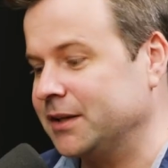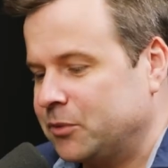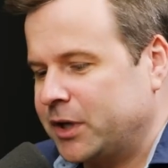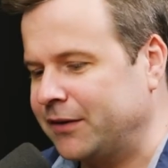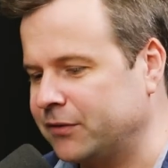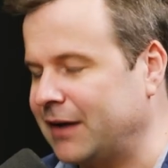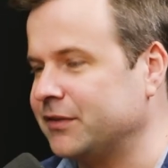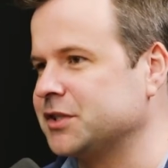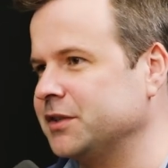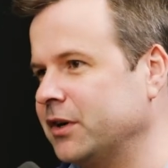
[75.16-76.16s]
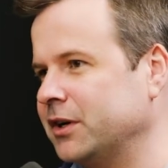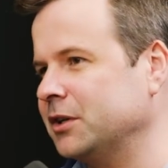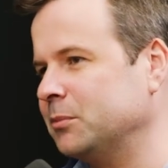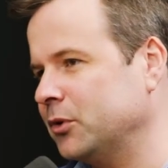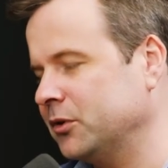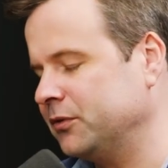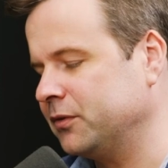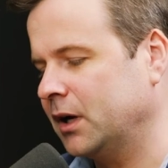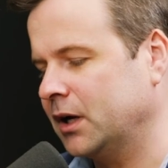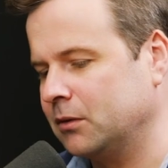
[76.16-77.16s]
and okay. we have obviously very good proof.
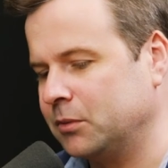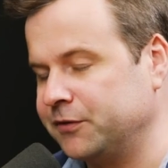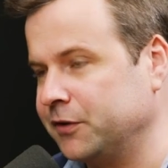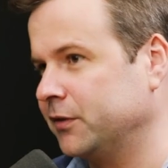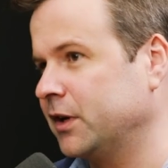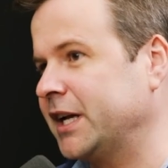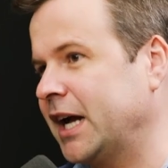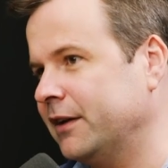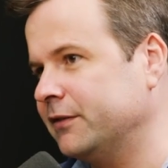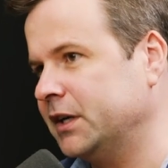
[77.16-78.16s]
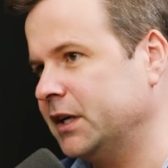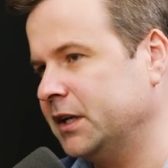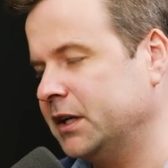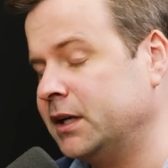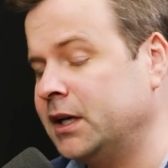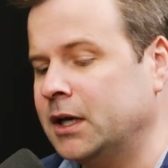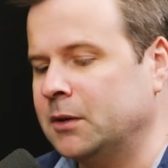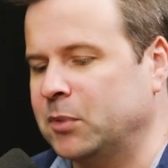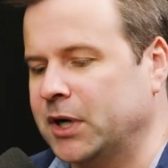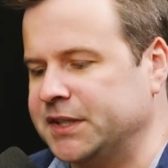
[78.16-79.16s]
Uh, we feel very confident in it.
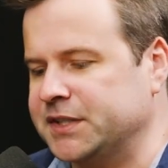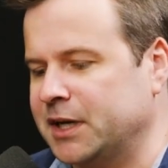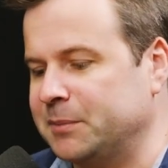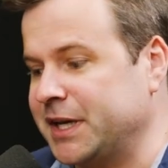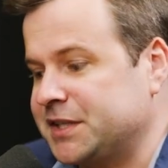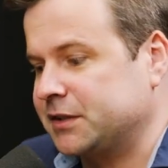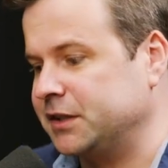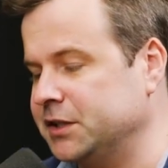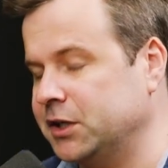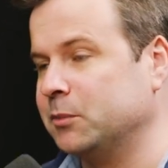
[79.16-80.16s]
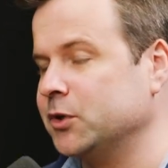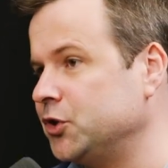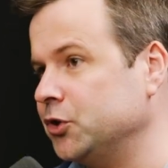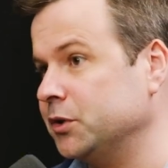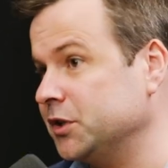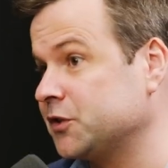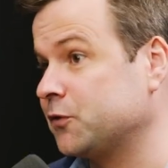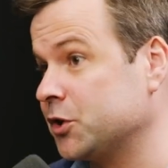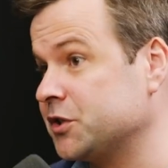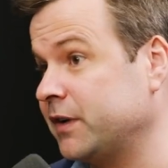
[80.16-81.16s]
But uh, basically, the number two in this
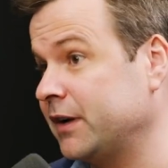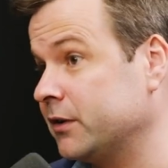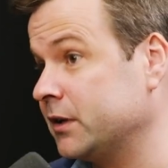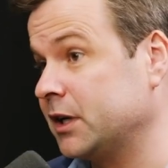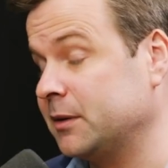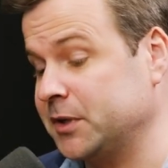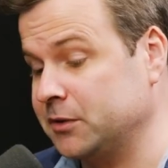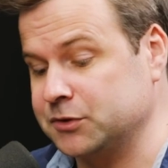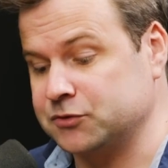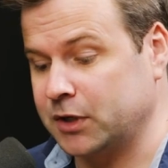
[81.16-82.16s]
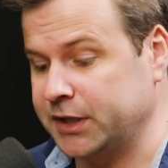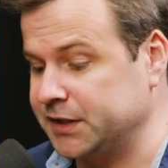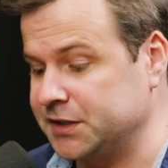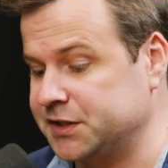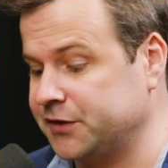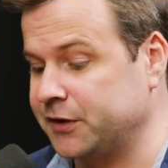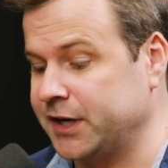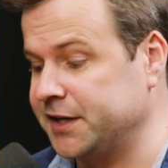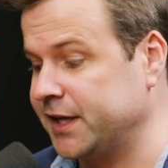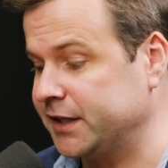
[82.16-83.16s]
Fortune 500 company was running these different
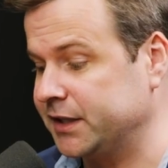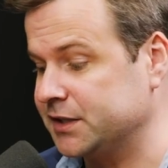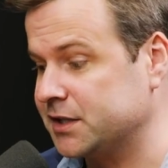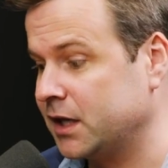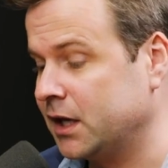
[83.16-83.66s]
identities